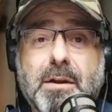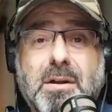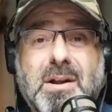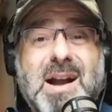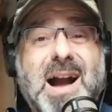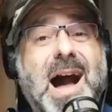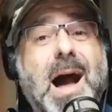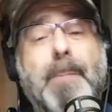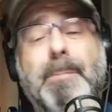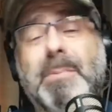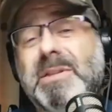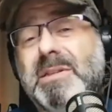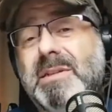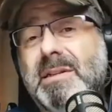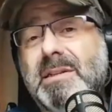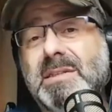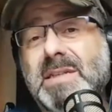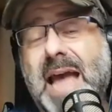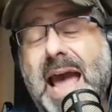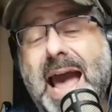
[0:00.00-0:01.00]

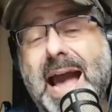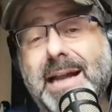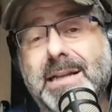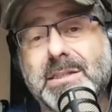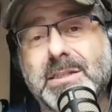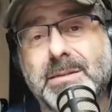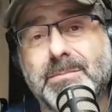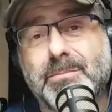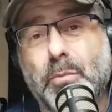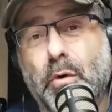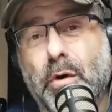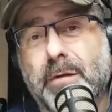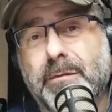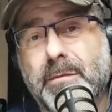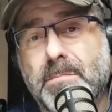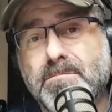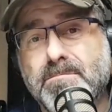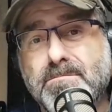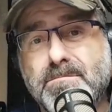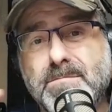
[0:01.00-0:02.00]
Competence acts in more of a
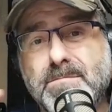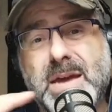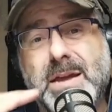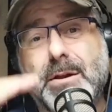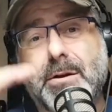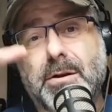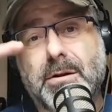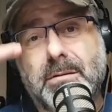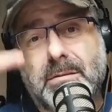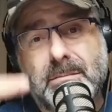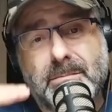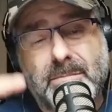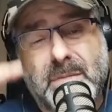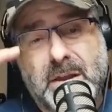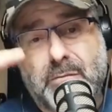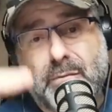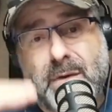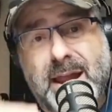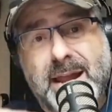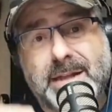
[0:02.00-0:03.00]
midder,
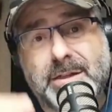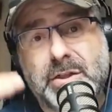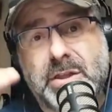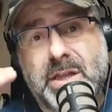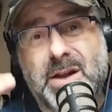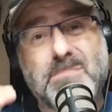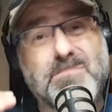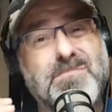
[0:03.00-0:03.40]
mid range there.